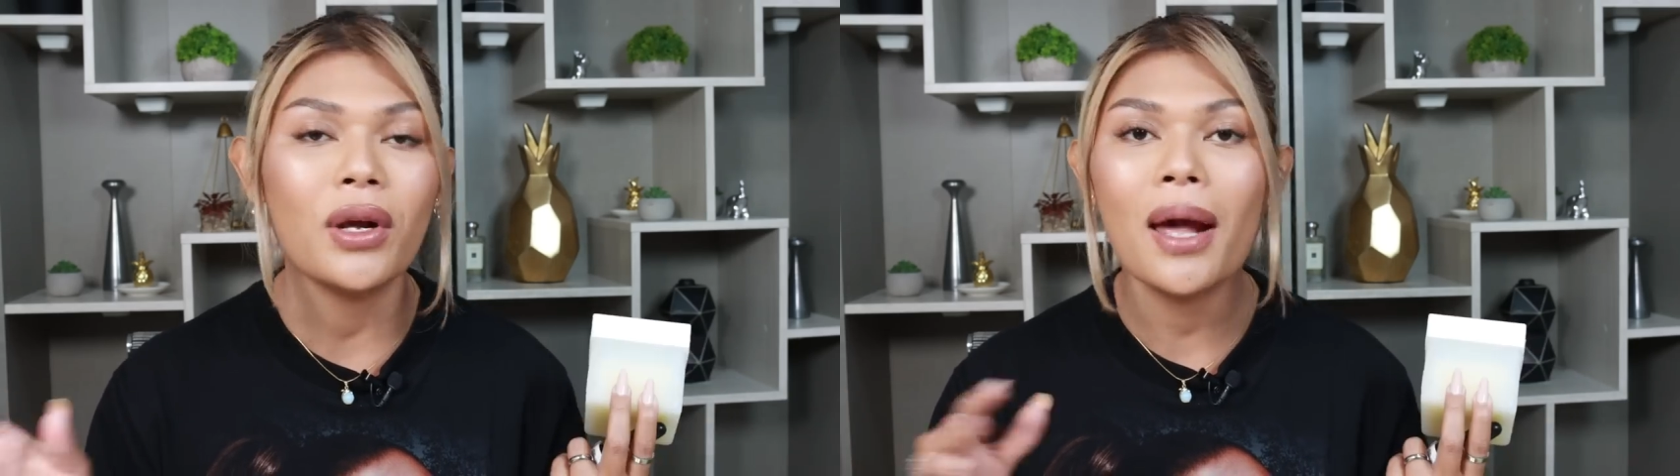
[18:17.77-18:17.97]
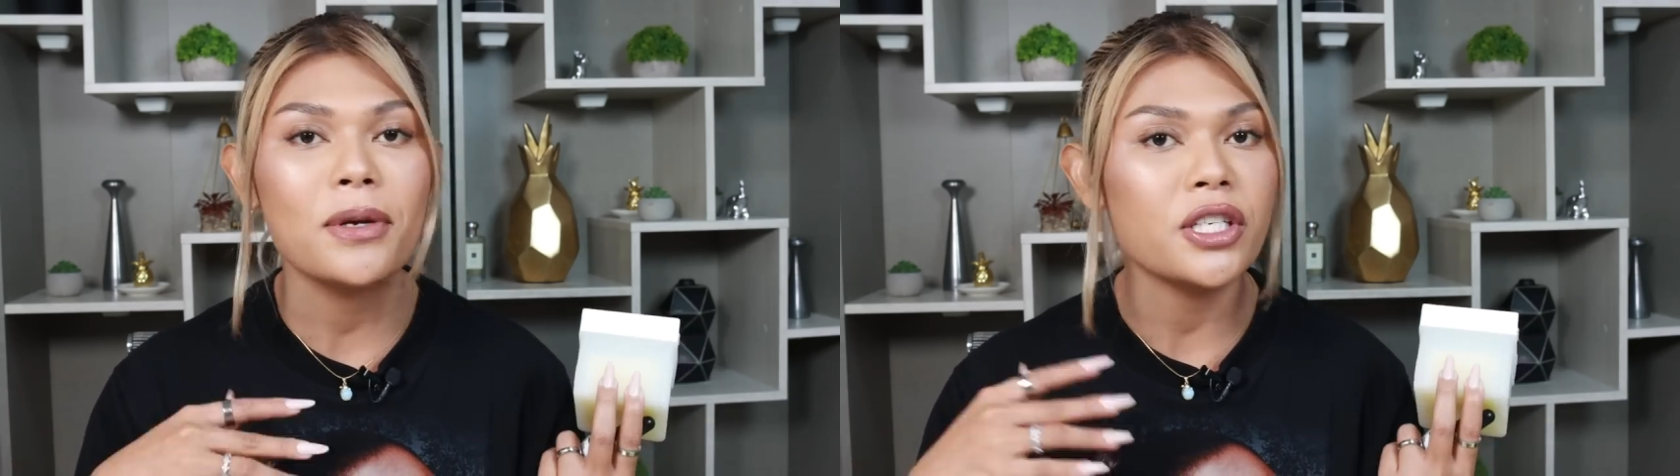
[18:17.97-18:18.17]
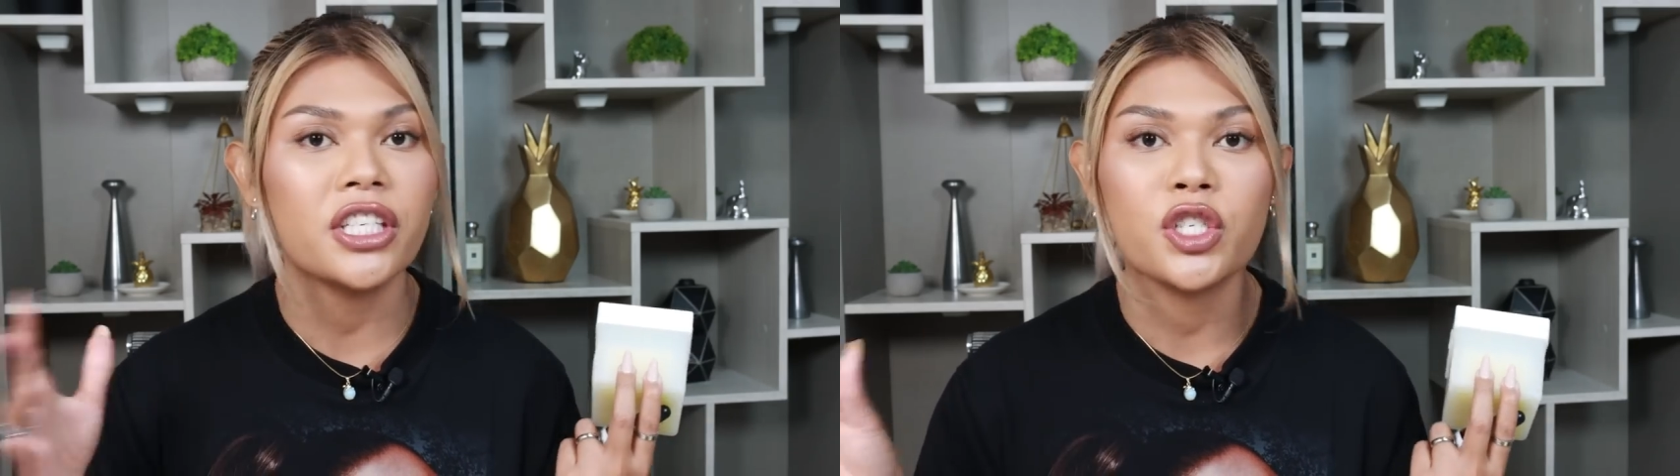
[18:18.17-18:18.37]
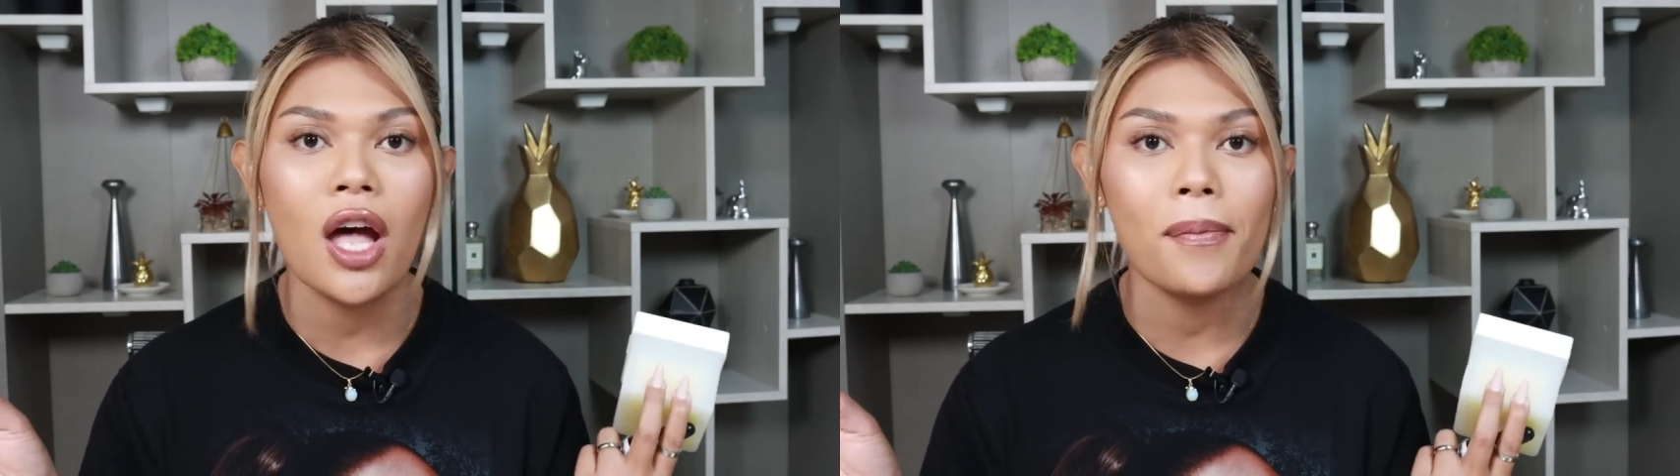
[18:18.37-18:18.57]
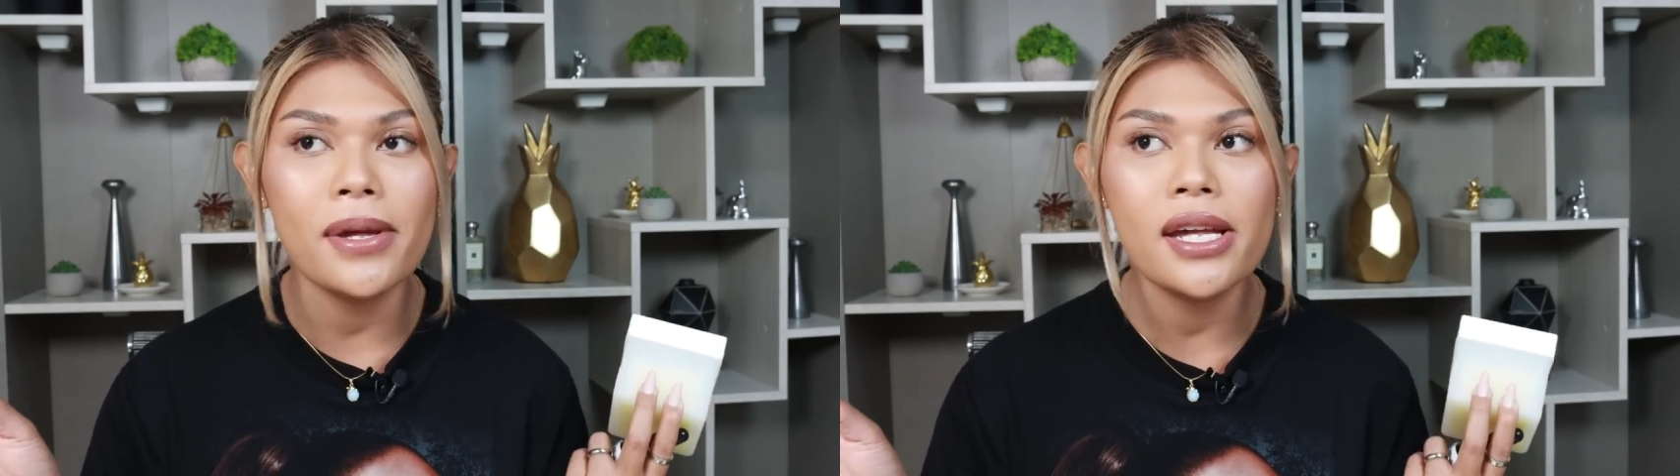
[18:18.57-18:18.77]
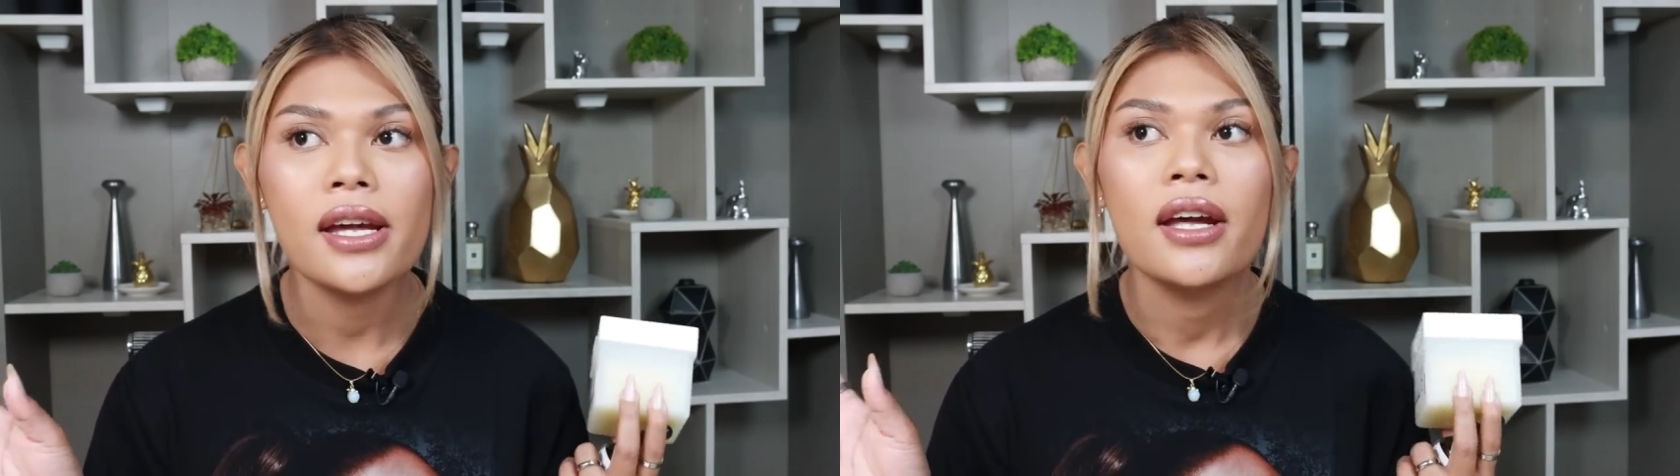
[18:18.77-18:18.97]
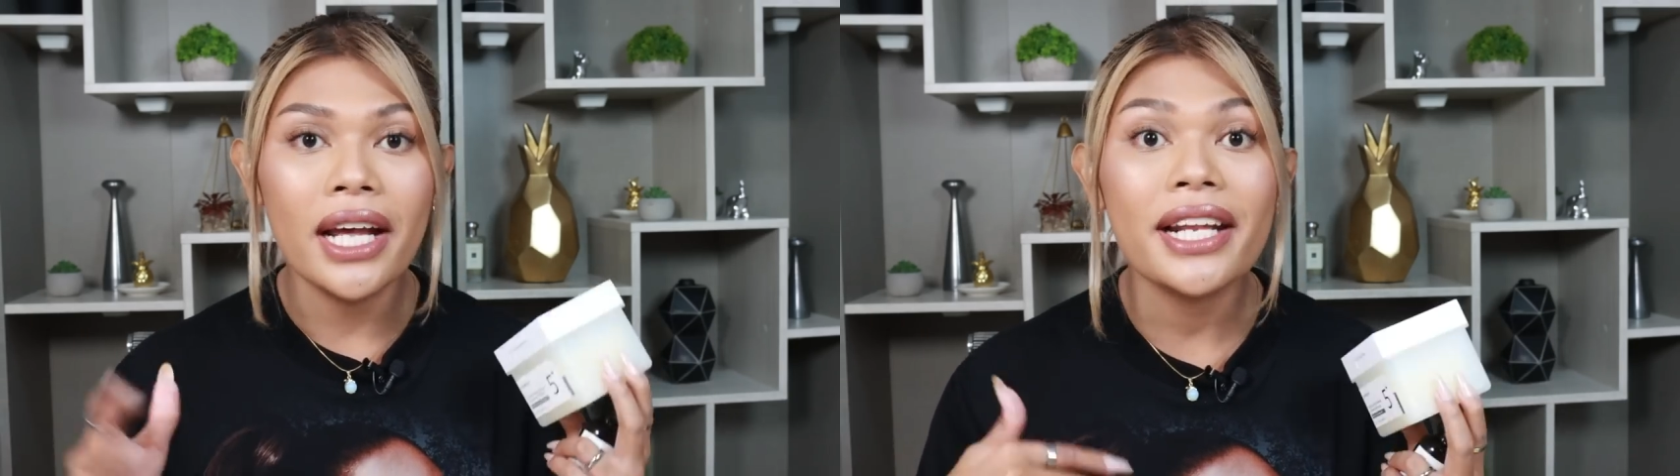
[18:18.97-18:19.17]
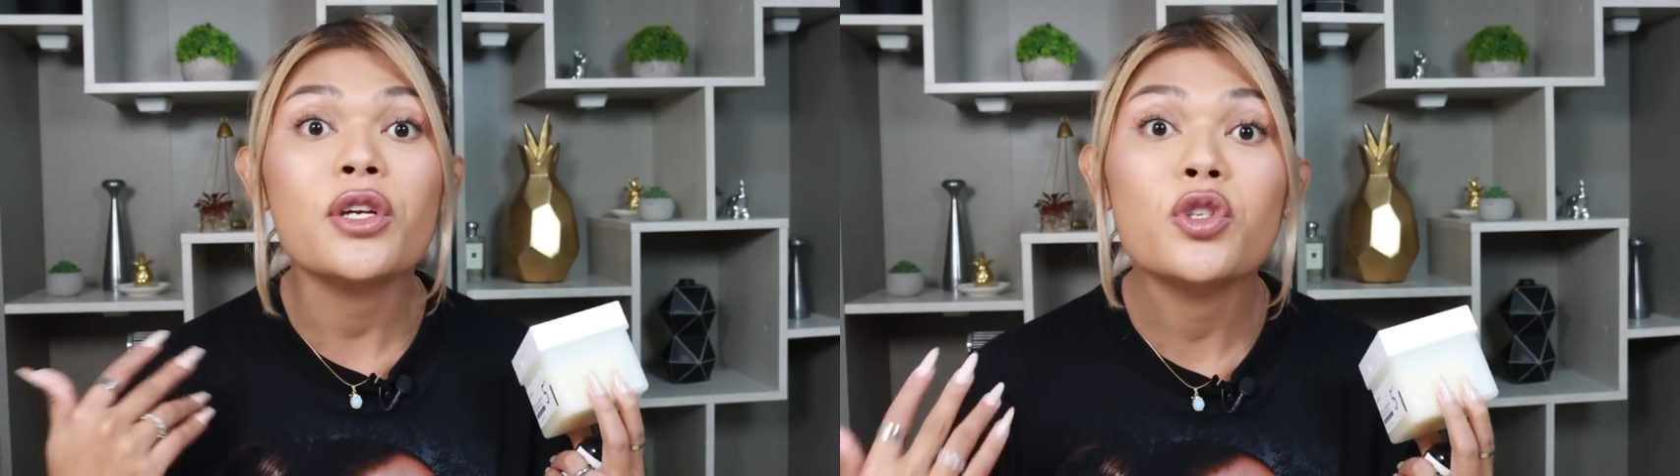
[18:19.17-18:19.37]
Wala pa siya sa Shopee.
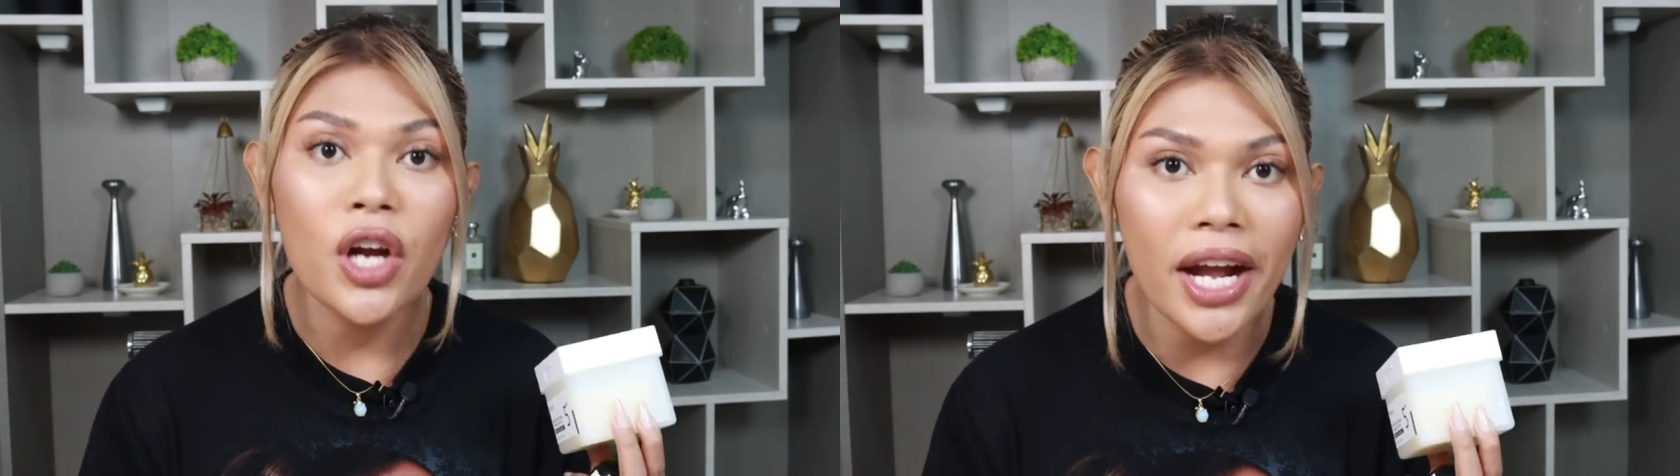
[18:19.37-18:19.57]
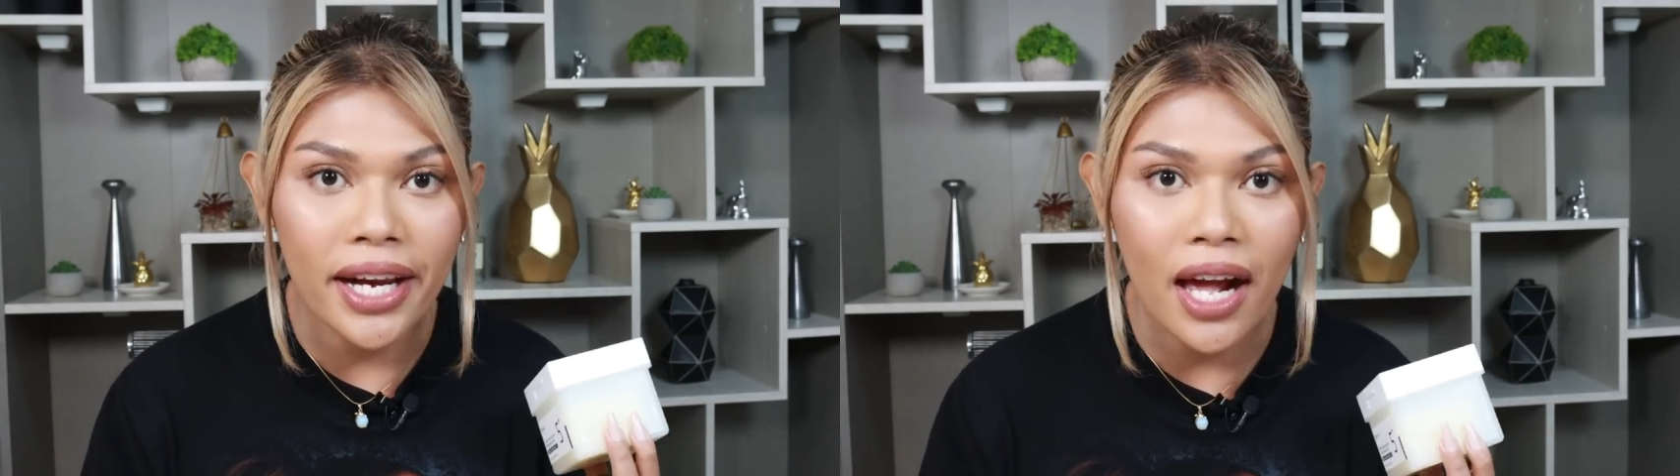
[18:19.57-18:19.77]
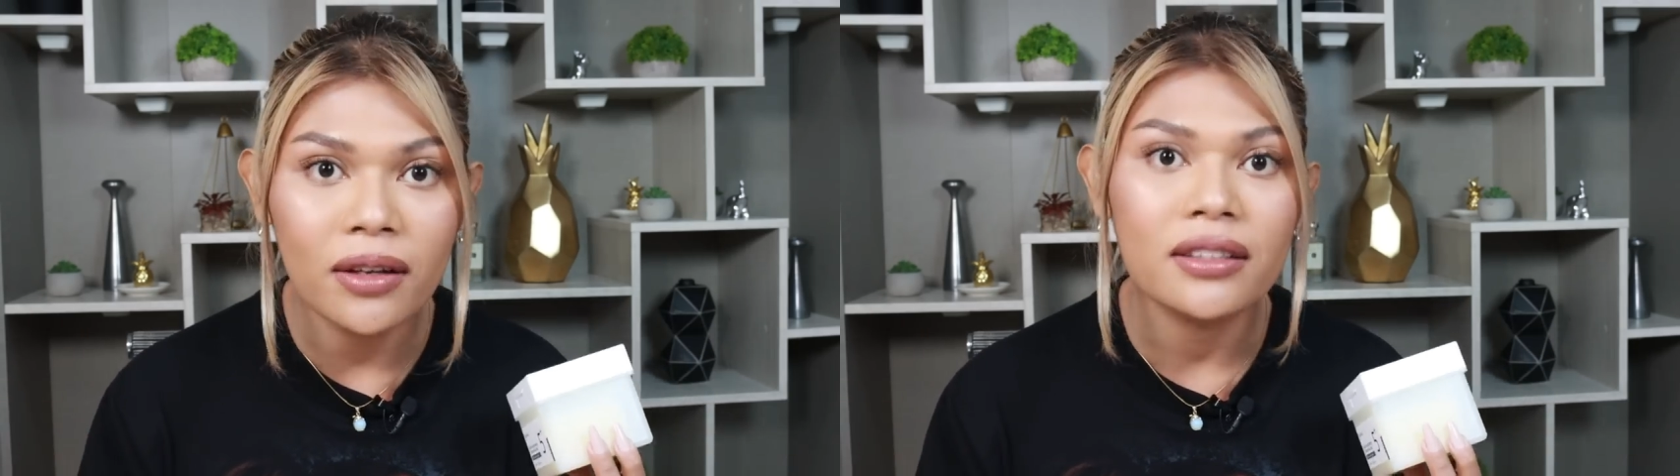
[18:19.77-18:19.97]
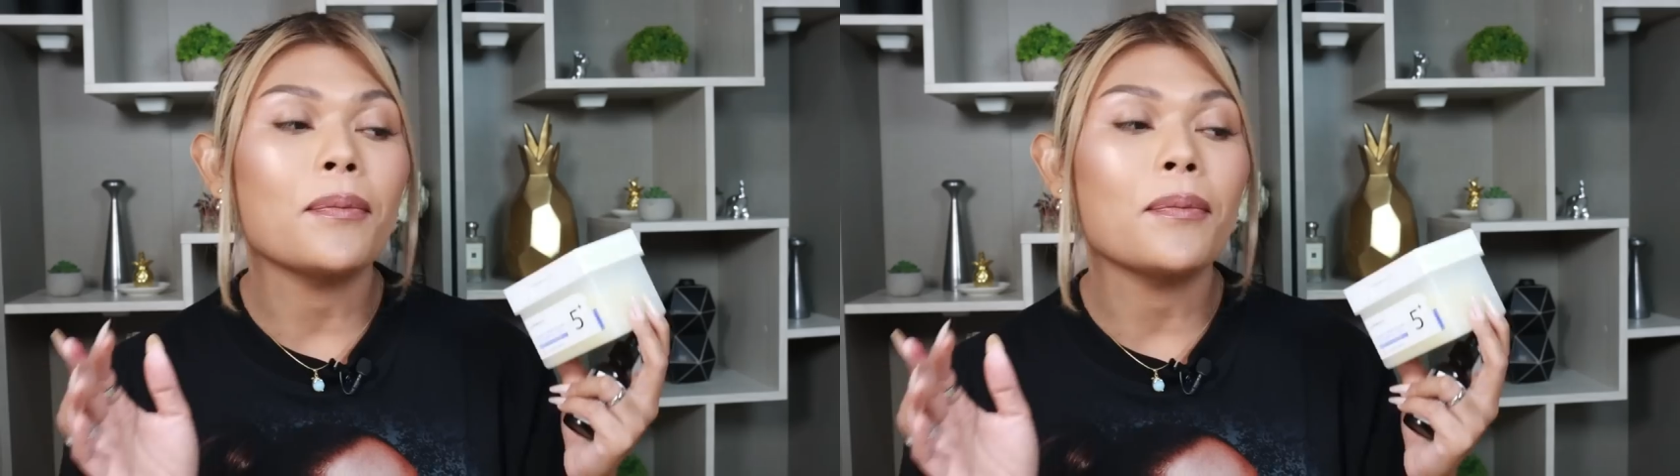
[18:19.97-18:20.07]
We're letting you try it out.